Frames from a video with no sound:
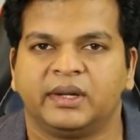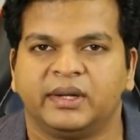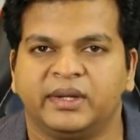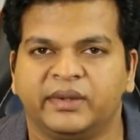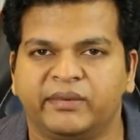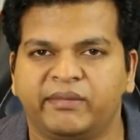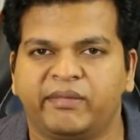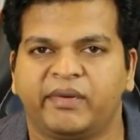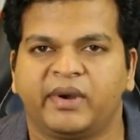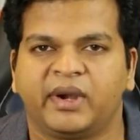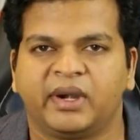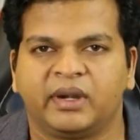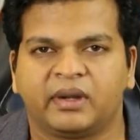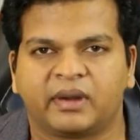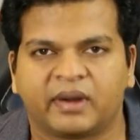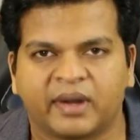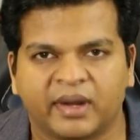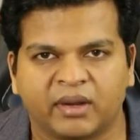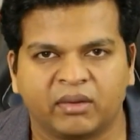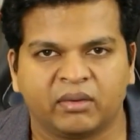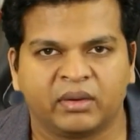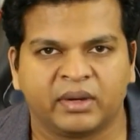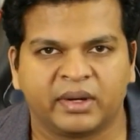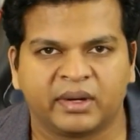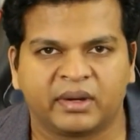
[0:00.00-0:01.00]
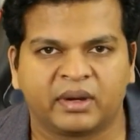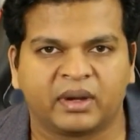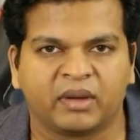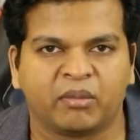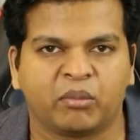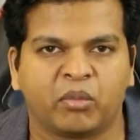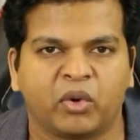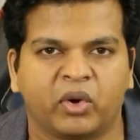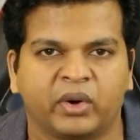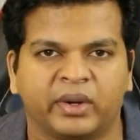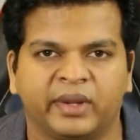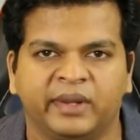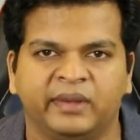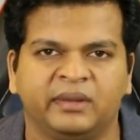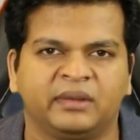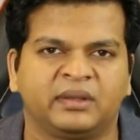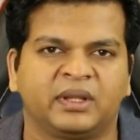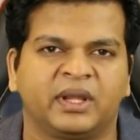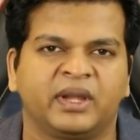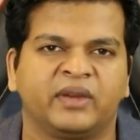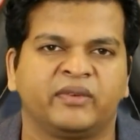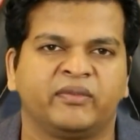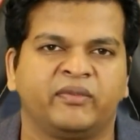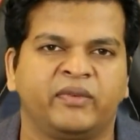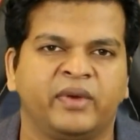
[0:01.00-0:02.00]
Different regulatory
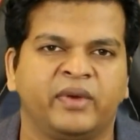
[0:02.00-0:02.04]
bodies have